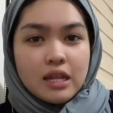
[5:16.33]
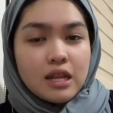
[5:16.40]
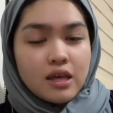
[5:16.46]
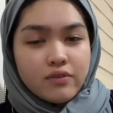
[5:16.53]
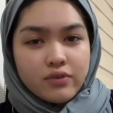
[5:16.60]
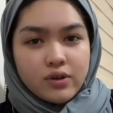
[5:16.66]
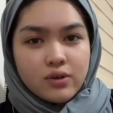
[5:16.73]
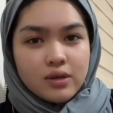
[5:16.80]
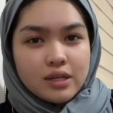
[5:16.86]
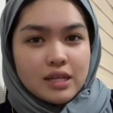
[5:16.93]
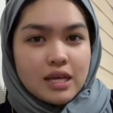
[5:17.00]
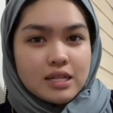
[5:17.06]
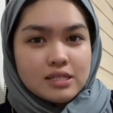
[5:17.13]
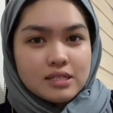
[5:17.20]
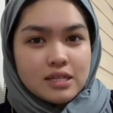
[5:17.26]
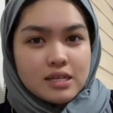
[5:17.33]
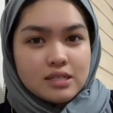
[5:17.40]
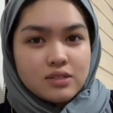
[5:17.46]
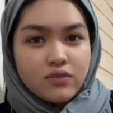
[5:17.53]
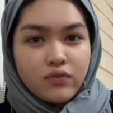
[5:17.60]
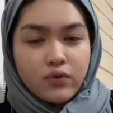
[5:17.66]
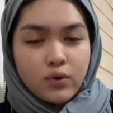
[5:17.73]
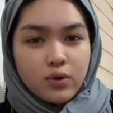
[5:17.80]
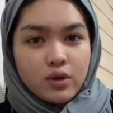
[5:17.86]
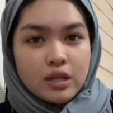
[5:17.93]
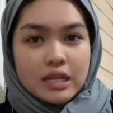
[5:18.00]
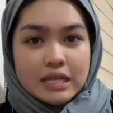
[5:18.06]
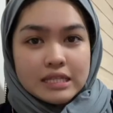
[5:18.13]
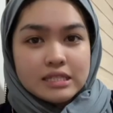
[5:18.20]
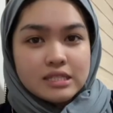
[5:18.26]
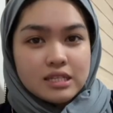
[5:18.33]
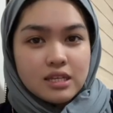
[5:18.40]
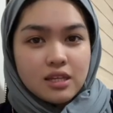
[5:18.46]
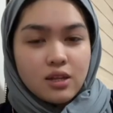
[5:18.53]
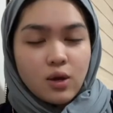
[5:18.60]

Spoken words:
level analysis for lead-tin